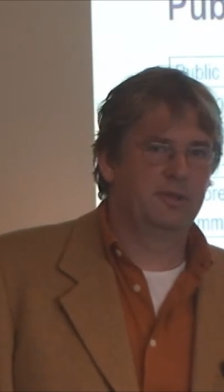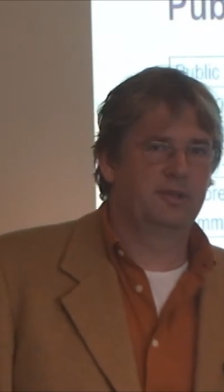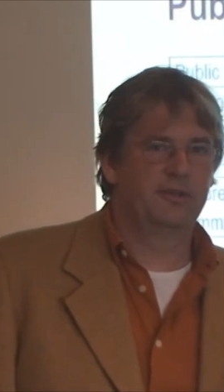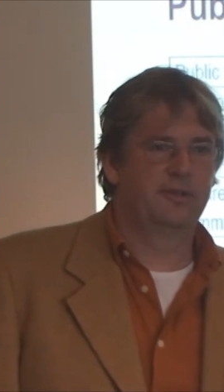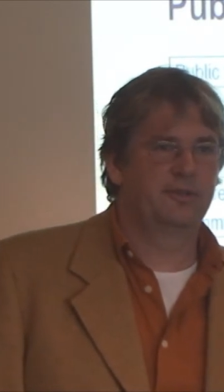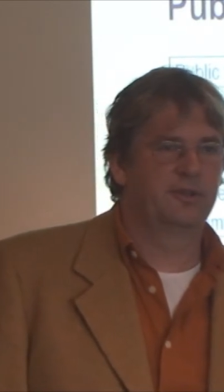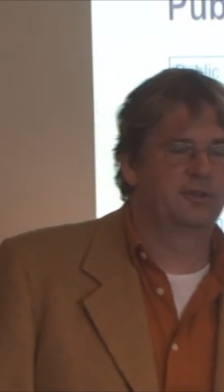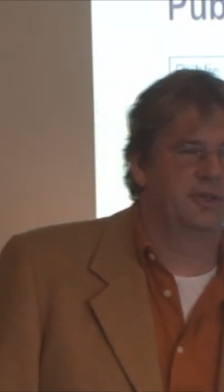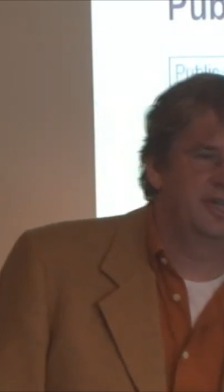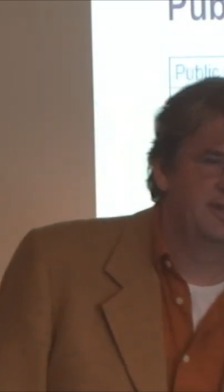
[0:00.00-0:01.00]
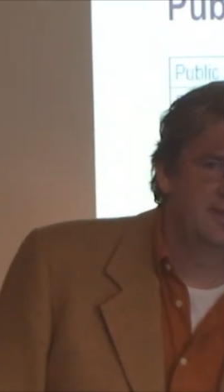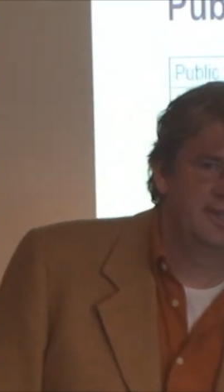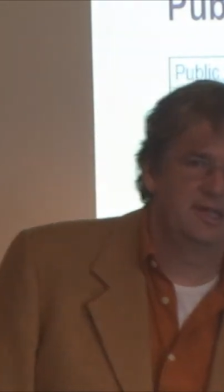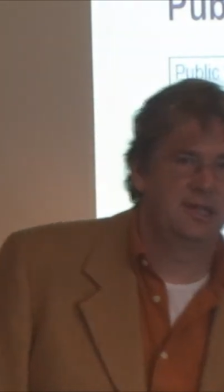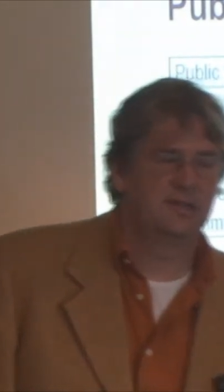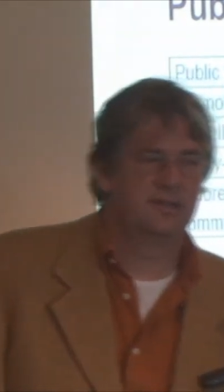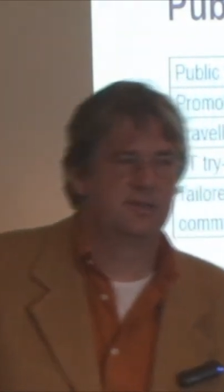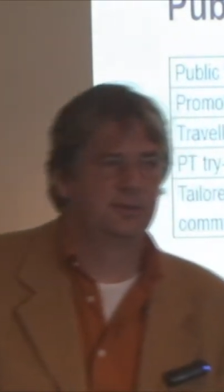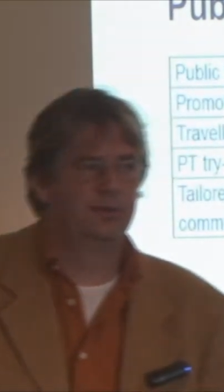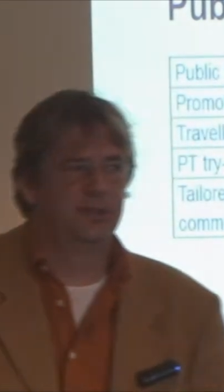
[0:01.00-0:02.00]
because it's costly and they
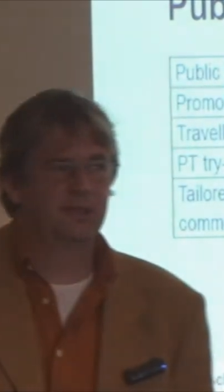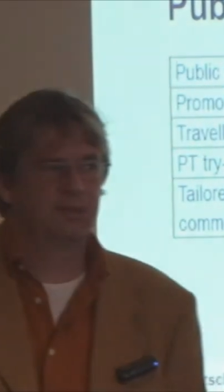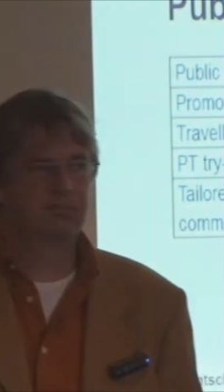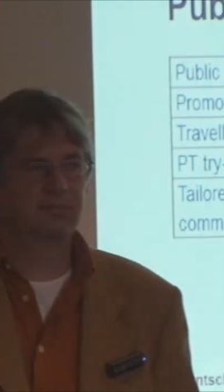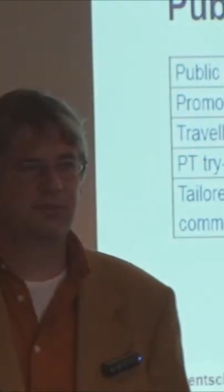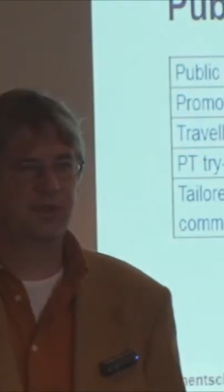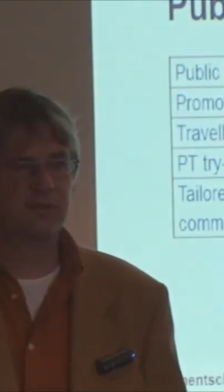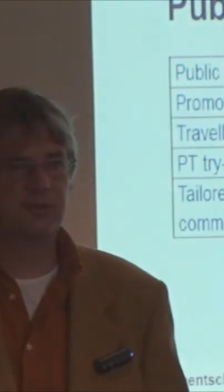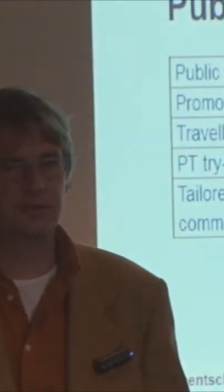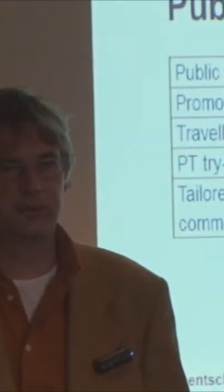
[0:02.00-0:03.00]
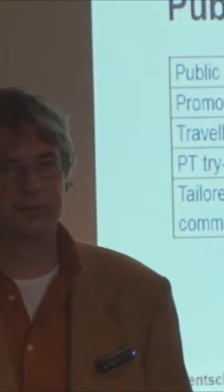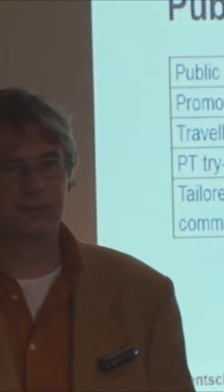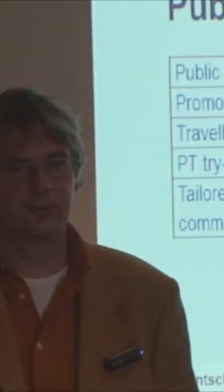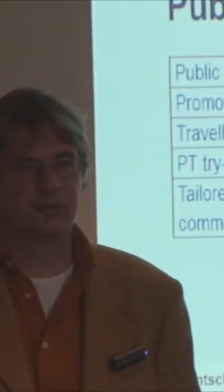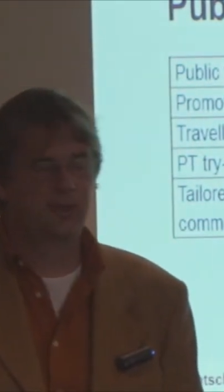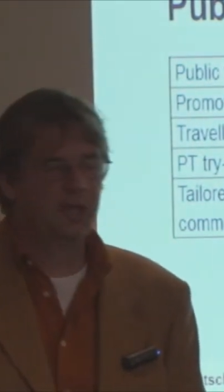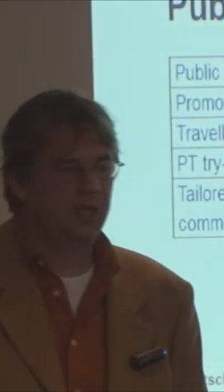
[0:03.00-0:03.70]
losing revenues, of course,